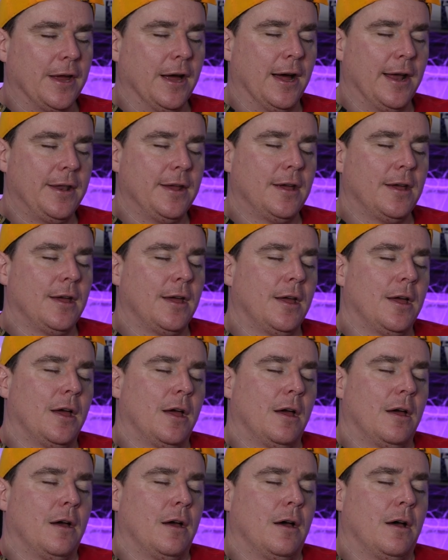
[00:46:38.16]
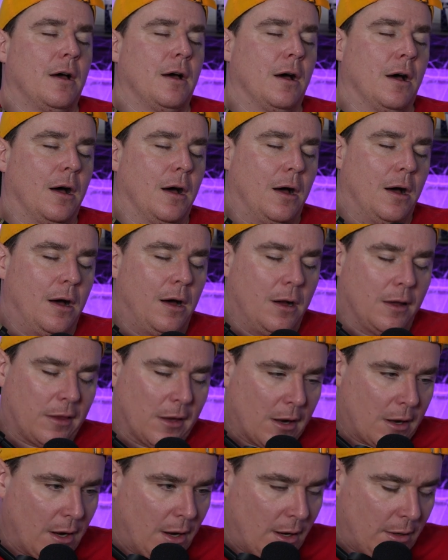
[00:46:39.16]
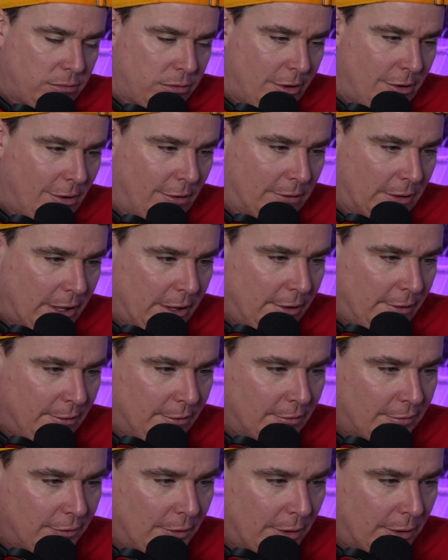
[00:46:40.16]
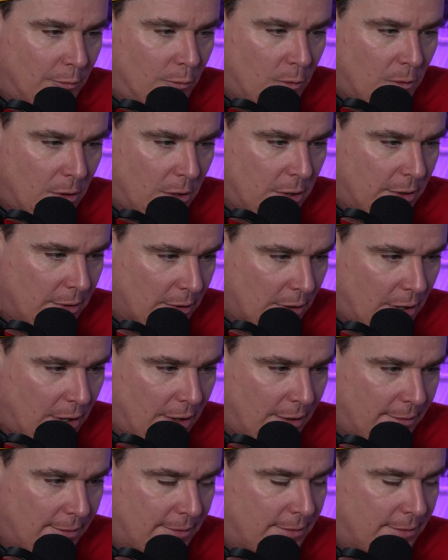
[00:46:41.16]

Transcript: God. Oh, thank God. We don't have to get into this fucking war. Oh.